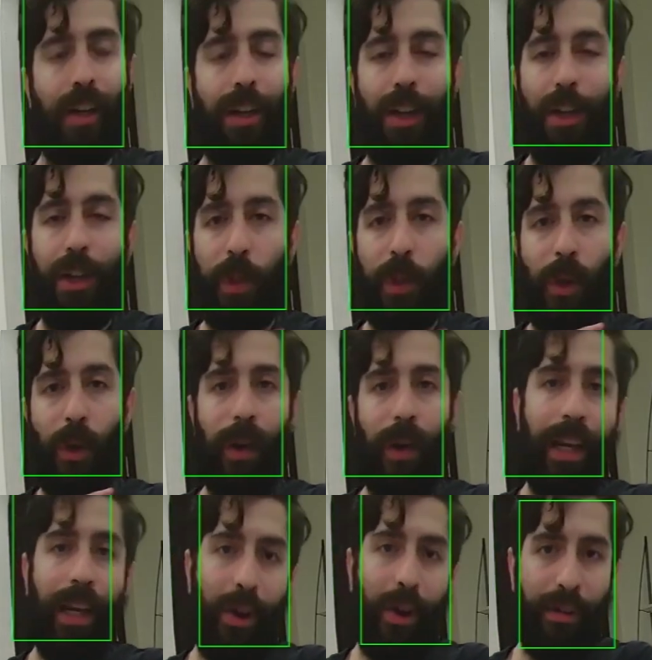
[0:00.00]
So
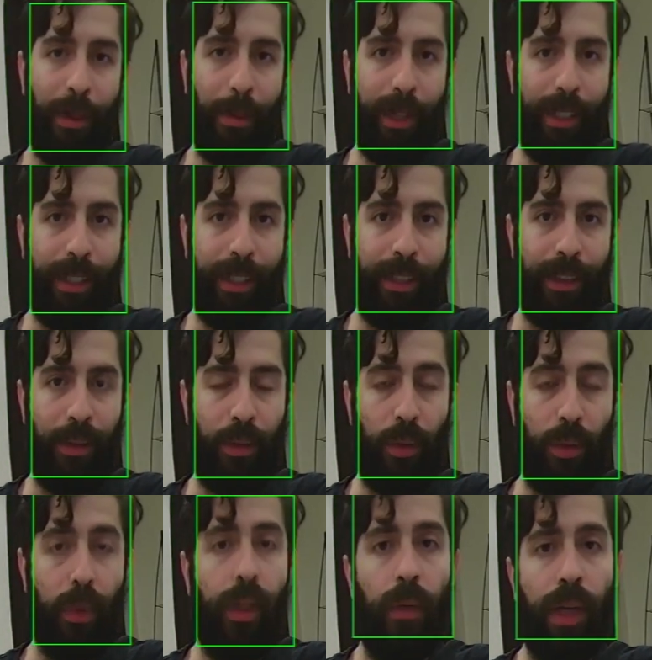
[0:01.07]
hello everybody,
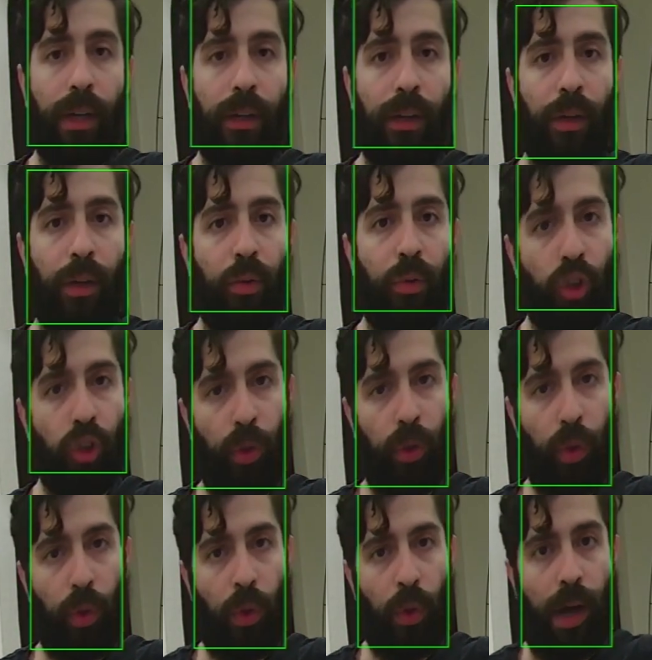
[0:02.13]
today we are going to show
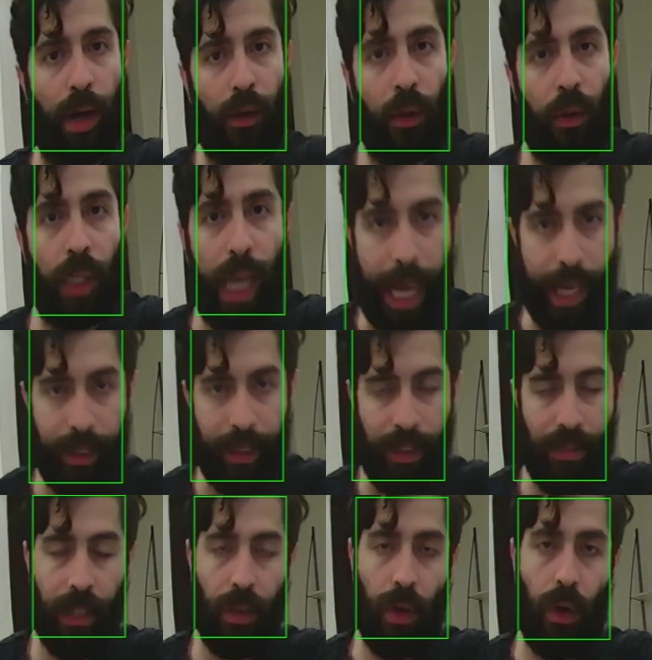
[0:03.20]
you how you can
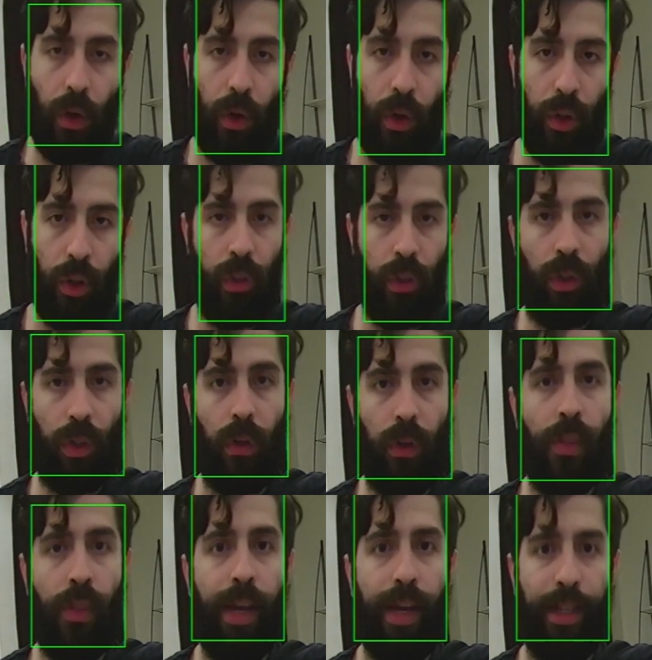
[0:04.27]
activate the audio on the
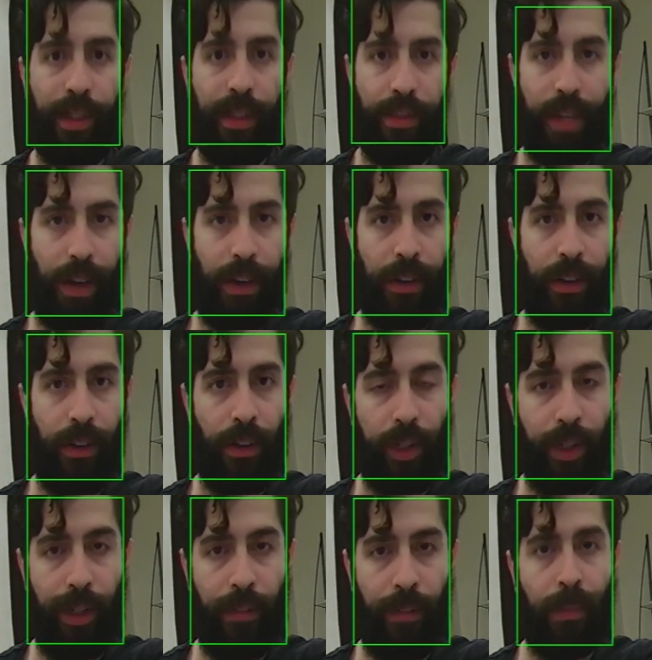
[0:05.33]
XBR.
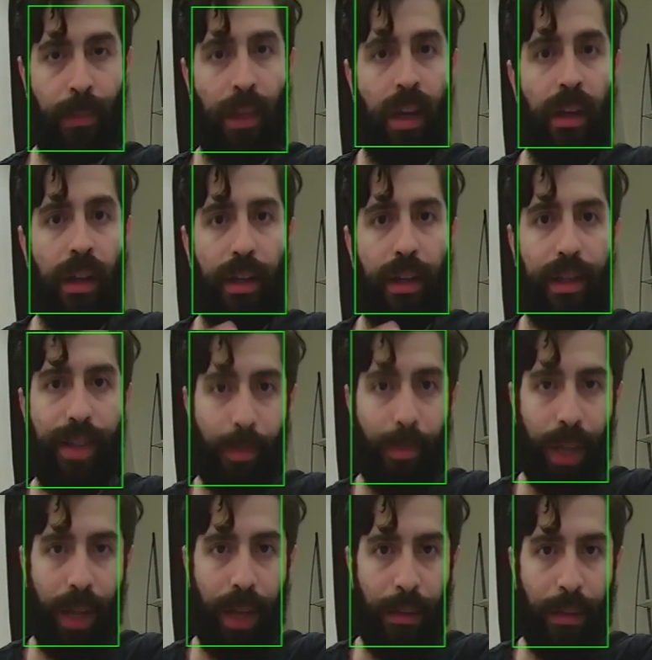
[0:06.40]
Okay,
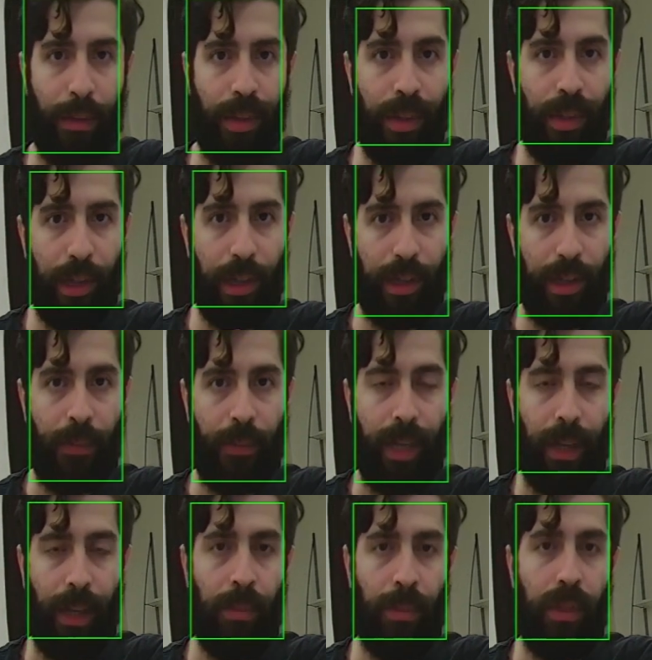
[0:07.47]
sometimes
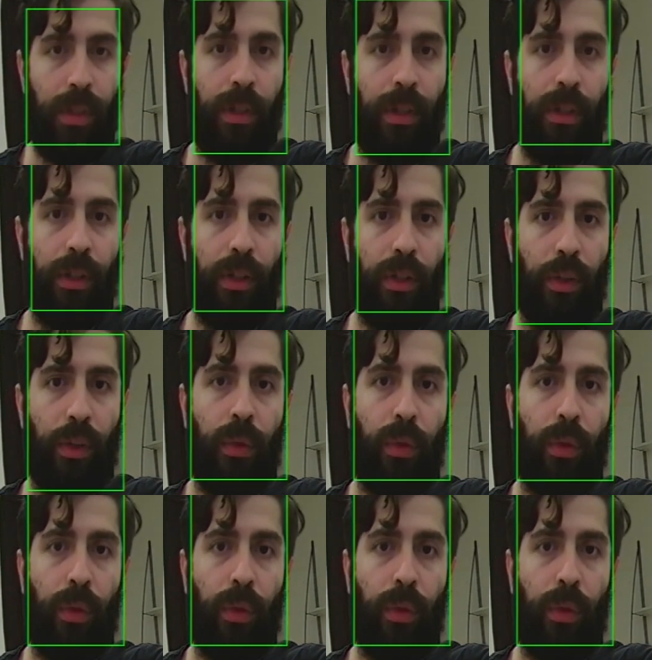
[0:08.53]
you